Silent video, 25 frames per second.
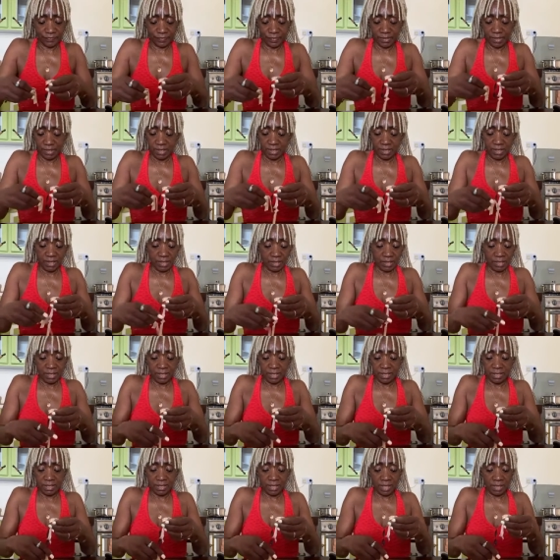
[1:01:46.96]

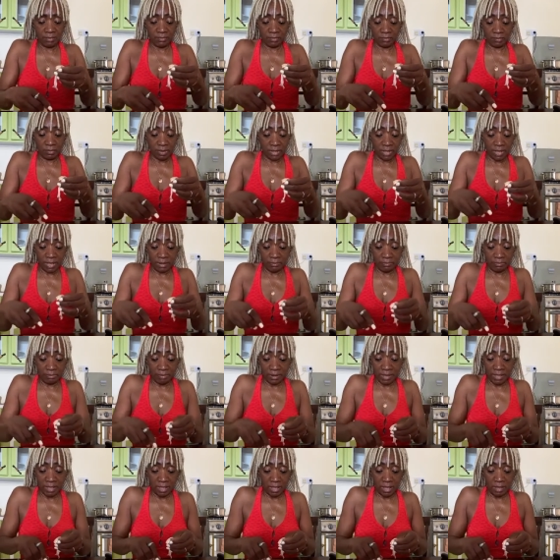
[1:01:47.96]
refrigerating them,
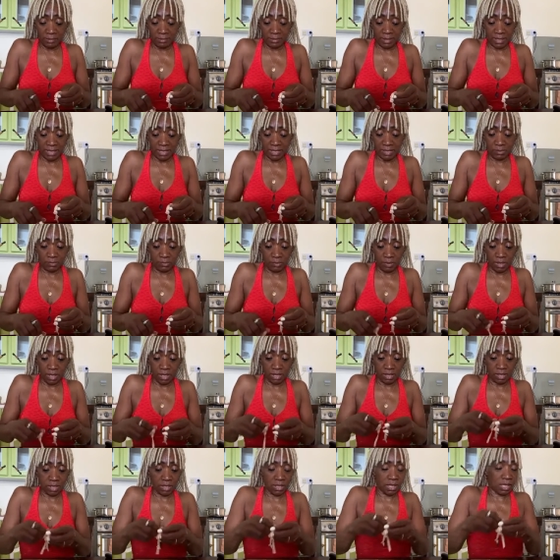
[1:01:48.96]
freezing. I'll find something.
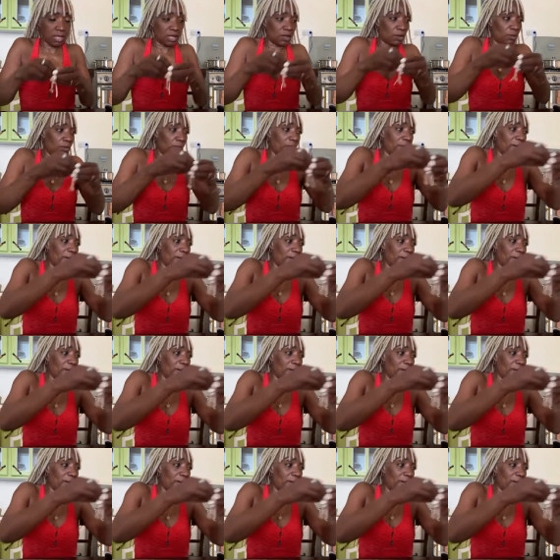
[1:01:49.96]
But I'm